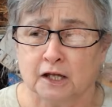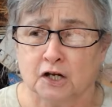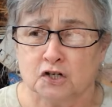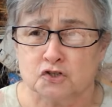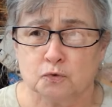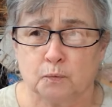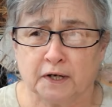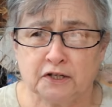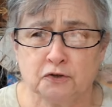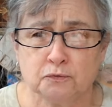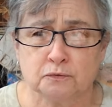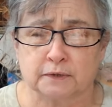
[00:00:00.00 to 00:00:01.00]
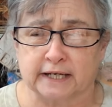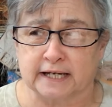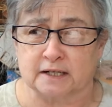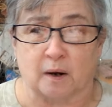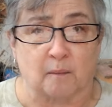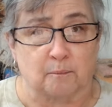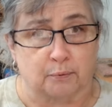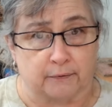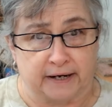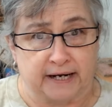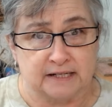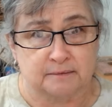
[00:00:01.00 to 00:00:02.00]
So when you get
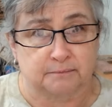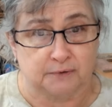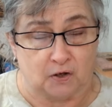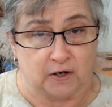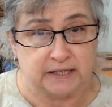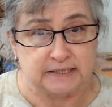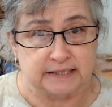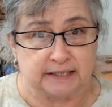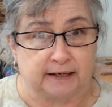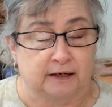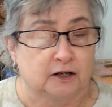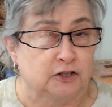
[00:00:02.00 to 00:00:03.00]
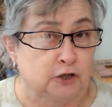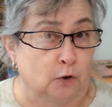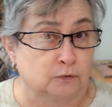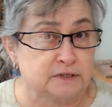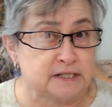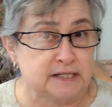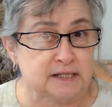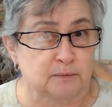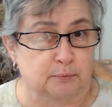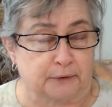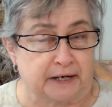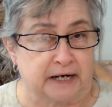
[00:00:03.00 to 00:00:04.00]
brand blinded, you only see the
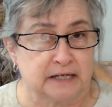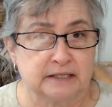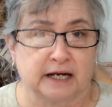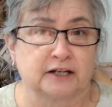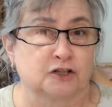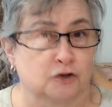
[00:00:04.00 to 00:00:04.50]
brand and you